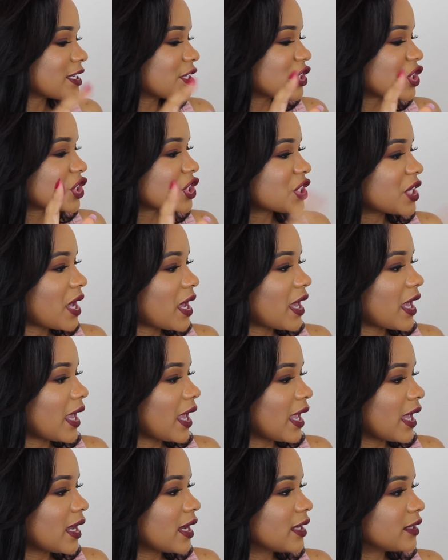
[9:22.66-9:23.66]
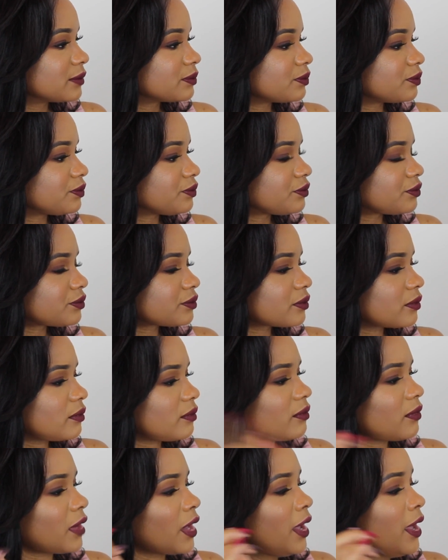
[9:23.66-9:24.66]
shade
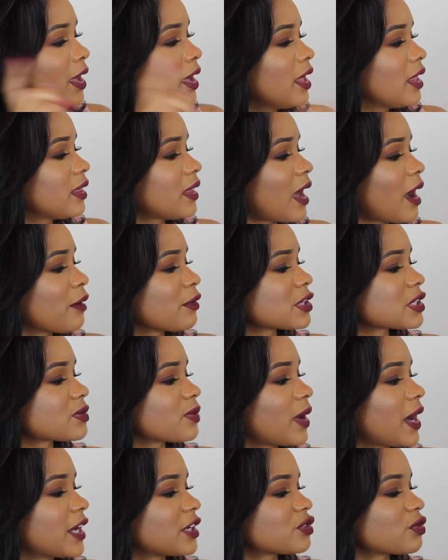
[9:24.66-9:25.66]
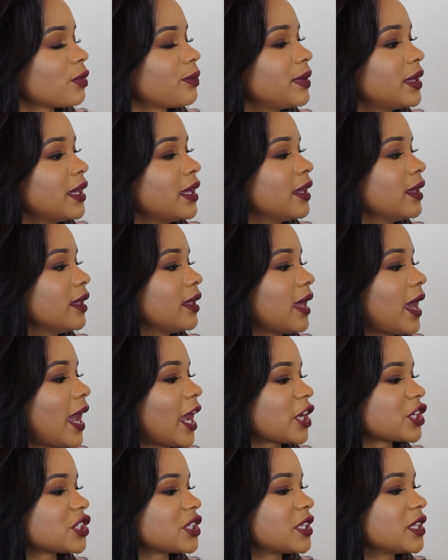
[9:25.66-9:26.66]
that I will swatch will be
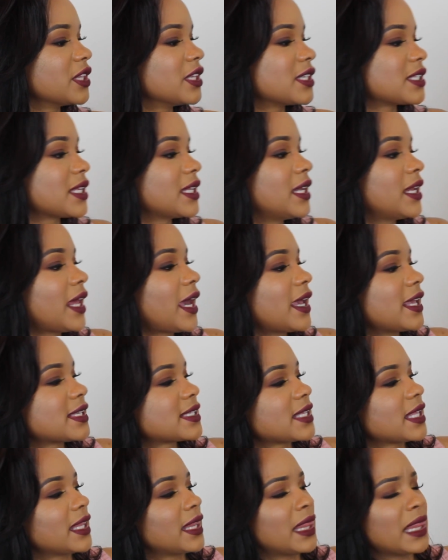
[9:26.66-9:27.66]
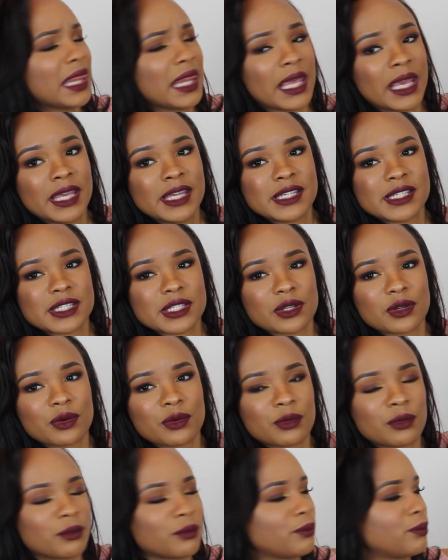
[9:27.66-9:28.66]
actually this nice light
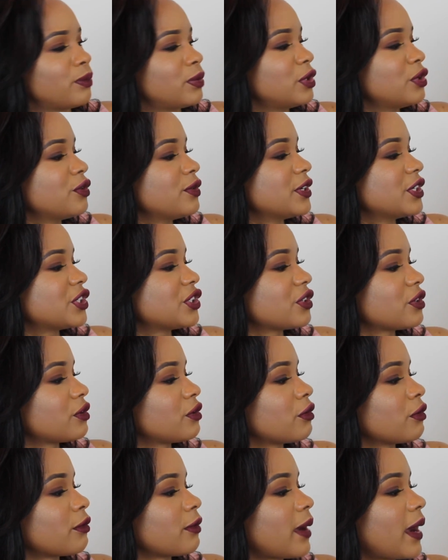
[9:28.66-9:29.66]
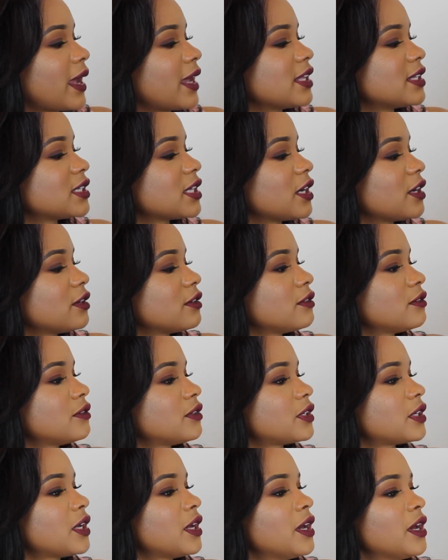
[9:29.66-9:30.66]
bluish gray
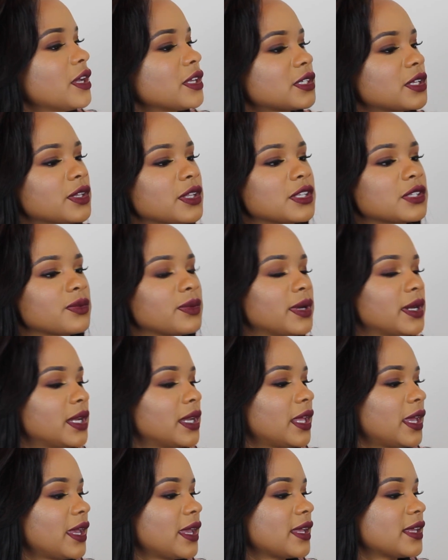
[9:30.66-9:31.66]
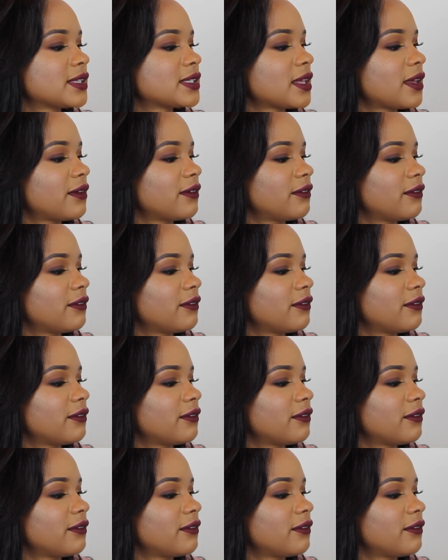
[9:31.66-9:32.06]
toned. So this one is